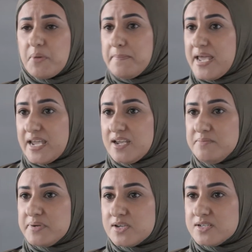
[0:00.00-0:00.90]
me,
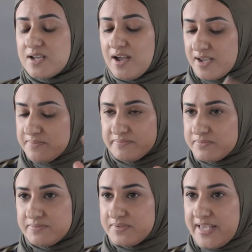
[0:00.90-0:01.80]
because I
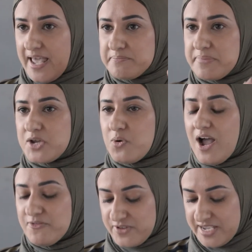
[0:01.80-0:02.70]
can be
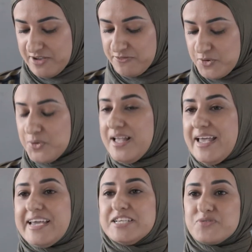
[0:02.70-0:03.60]
quite forgetful,
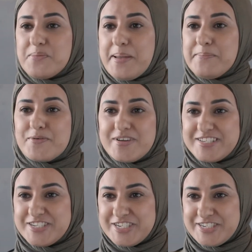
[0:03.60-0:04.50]
is remembering
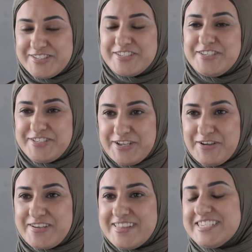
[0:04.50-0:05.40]
to
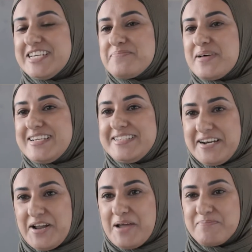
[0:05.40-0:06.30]
soak the chickpeas the
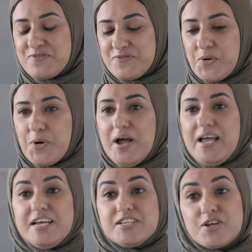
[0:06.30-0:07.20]
night before.
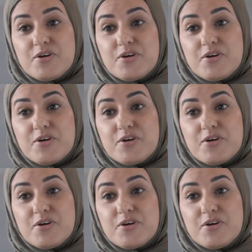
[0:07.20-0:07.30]
So